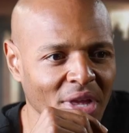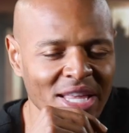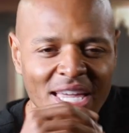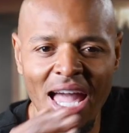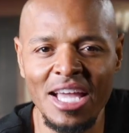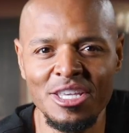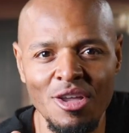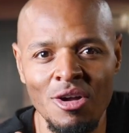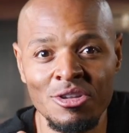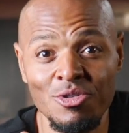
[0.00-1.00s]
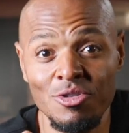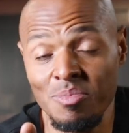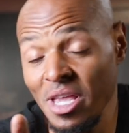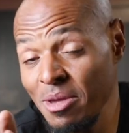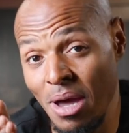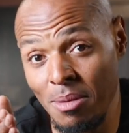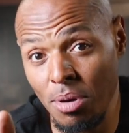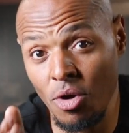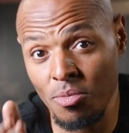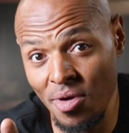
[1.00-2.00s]
And the guy he's talking to is played by
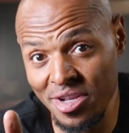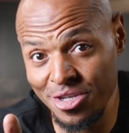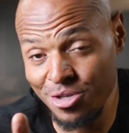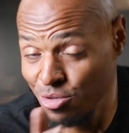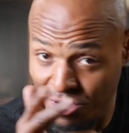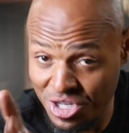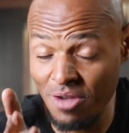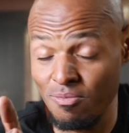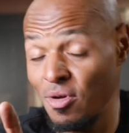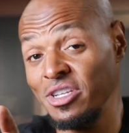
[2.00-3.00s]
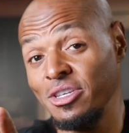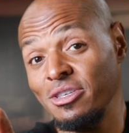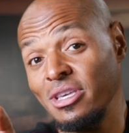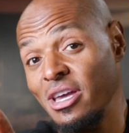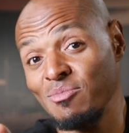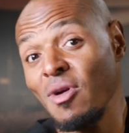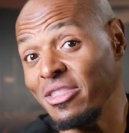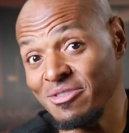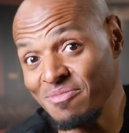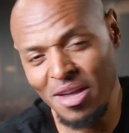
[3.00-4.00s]
Beau Bridges, who's Jeff Bridges' uh,
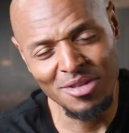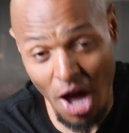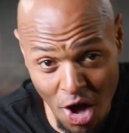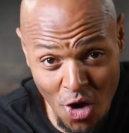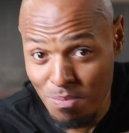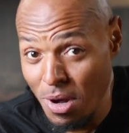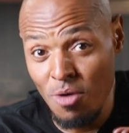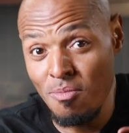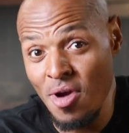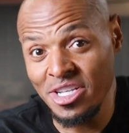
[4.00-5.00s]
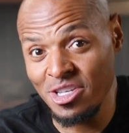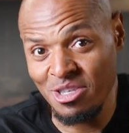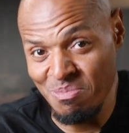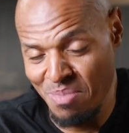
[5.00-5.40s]
brother. I was like, oh, Beau Bridges is